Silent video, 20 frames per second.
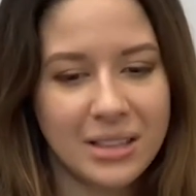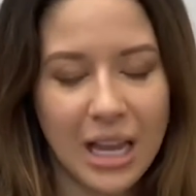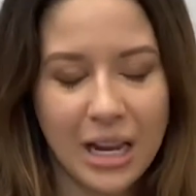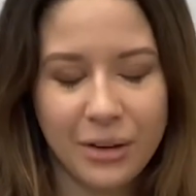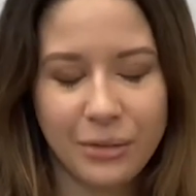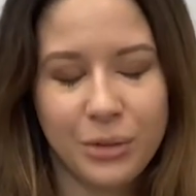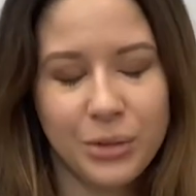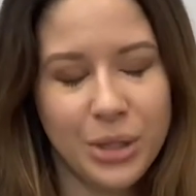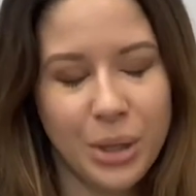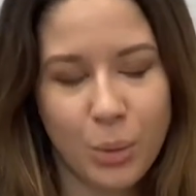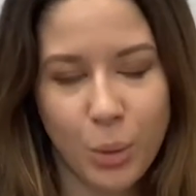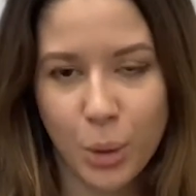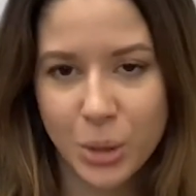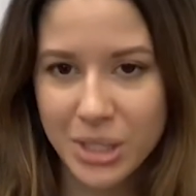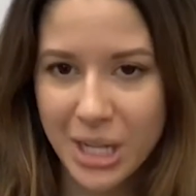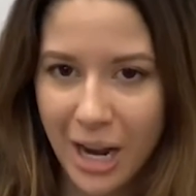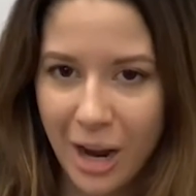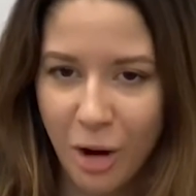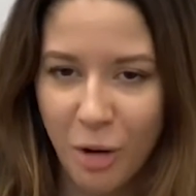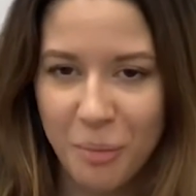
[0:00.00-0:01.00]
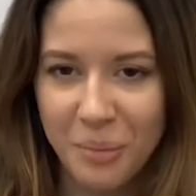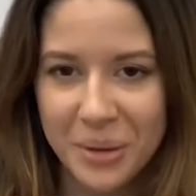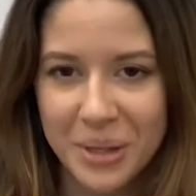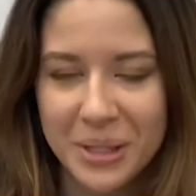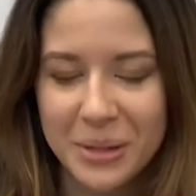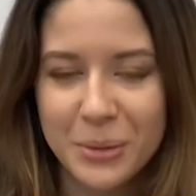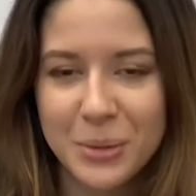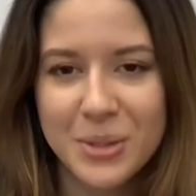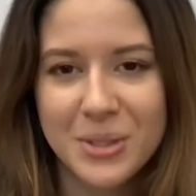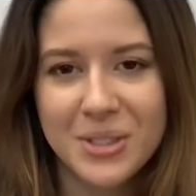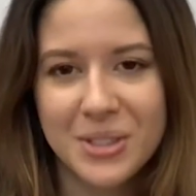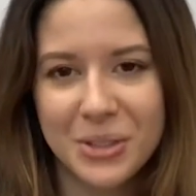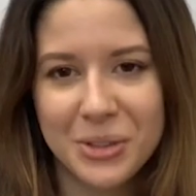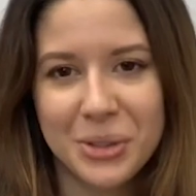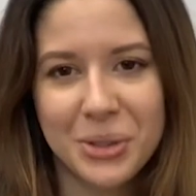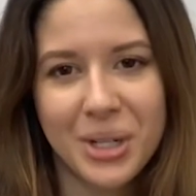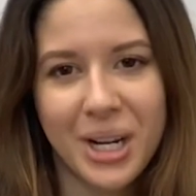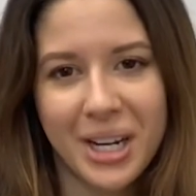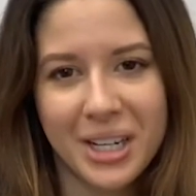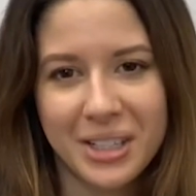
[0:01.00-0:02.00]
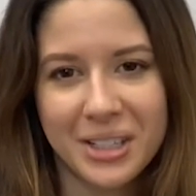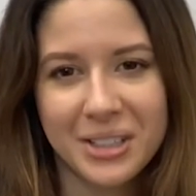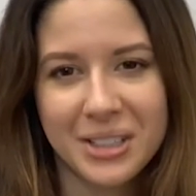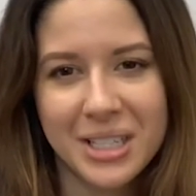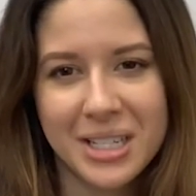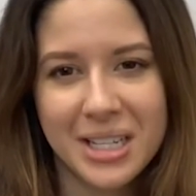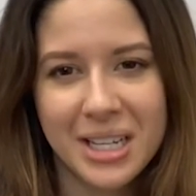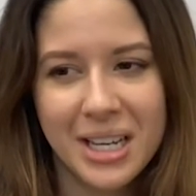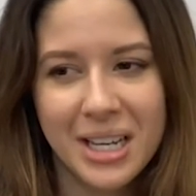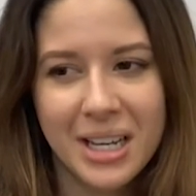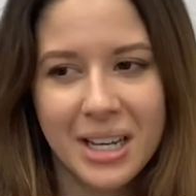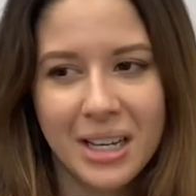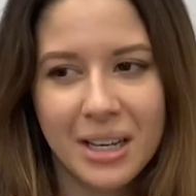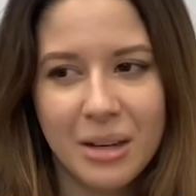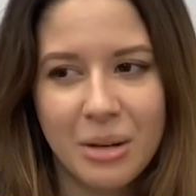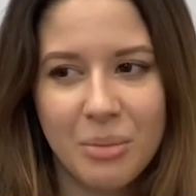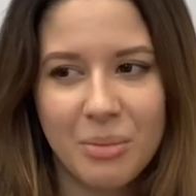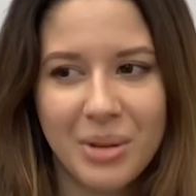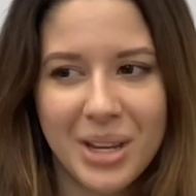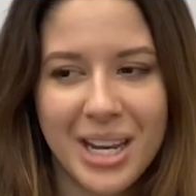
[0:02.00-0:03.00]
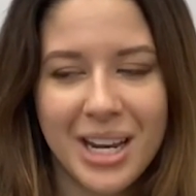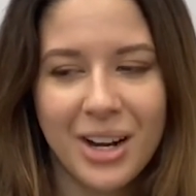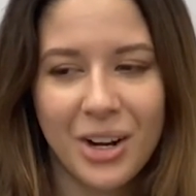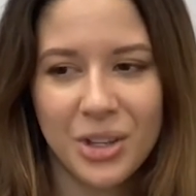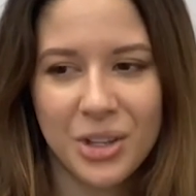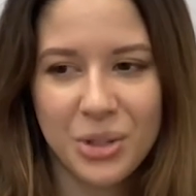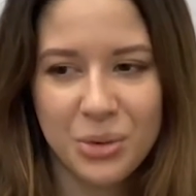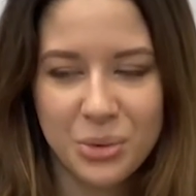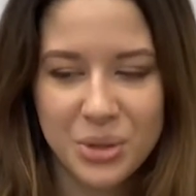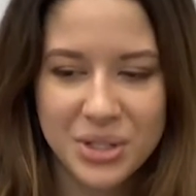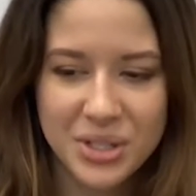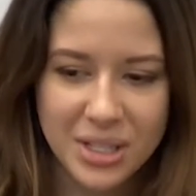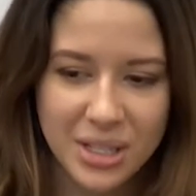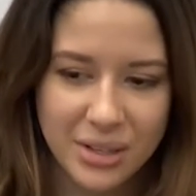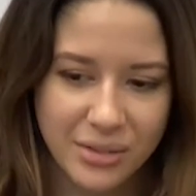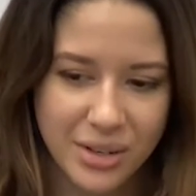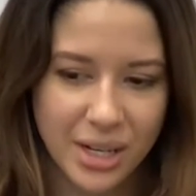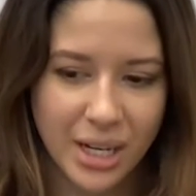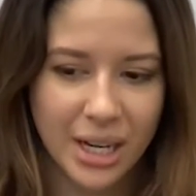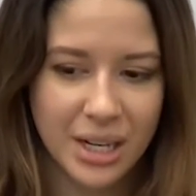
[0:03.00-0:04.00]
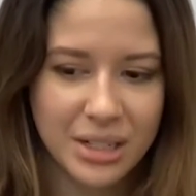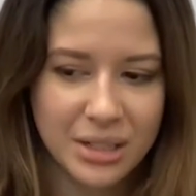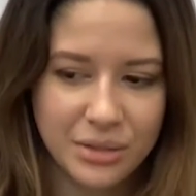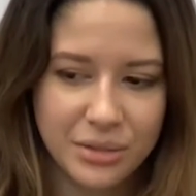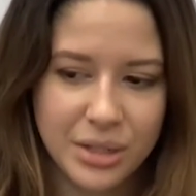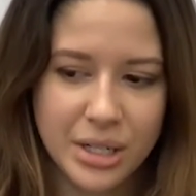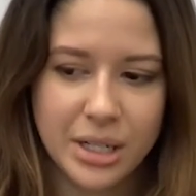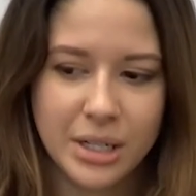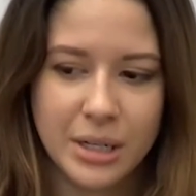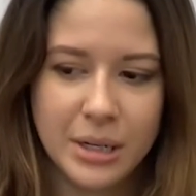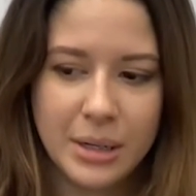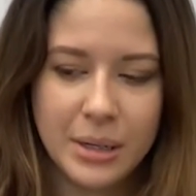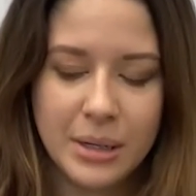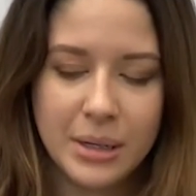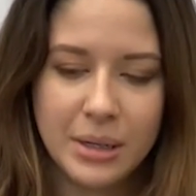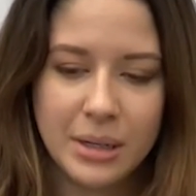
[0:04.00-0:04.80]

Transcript: Thankfully it worked out, but it was still kind of like being on the receiving end of it,